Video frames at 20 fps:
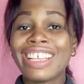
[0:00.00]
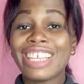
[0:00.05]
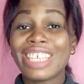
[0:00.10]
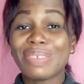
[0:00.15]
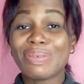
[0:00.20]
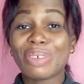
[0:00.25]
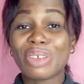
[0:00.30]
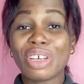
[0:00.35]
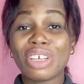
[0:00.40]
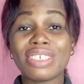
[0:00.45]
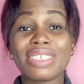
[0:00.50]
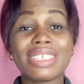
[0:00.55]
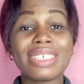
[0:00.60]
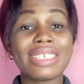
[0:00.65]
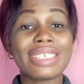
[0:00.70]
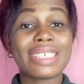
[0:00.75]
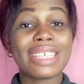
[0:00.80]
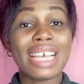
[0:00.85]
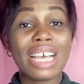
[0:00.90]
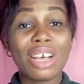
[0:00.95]
This is because
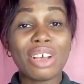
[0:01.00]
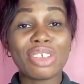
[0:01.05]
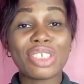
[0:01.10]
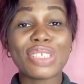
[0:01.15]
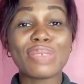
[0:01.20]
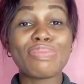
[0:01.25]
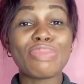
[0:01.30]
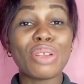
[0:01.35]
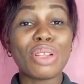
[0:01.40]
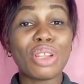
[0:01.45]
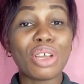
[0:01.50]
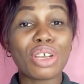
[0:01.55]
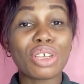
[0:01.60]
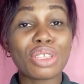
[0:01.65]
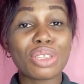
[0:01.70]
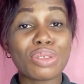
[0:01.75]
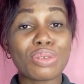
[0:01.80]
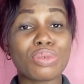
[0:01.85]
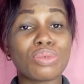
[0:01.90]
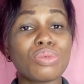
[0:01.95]
these sounds
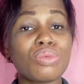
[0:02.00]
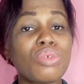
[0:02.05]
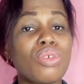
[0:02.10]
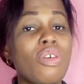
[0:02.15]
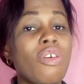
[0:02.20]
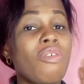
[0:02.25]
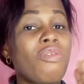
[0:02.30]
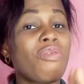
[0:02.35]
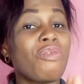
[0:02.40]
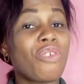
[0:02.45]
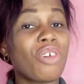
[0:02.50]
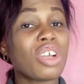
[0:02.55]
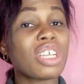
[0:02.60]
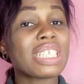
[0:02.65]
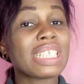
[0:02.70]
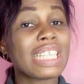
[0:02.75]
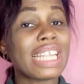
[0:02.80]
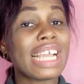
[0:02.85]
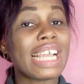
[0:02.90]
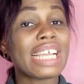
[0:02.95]
belong to
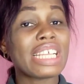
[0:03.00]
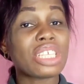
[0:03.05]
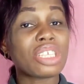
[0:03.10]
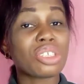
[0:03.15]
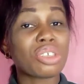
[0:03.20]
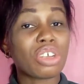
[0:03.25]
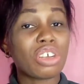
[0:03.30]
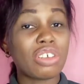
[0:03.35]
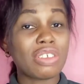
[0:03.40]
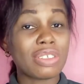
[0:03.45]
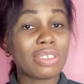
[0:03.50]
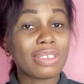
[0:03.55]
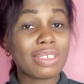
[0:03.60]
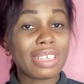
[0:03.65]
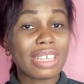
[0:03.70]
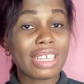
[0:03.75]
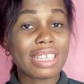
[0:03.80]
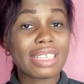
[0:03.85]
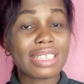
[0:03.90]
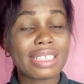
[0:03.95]
voiceless
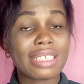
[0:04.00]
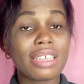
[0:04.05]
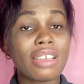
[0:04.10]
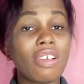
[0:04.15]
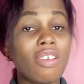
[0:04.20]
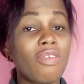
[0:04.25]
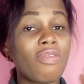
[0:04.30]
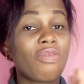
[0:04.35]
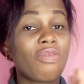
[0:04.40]
consonants.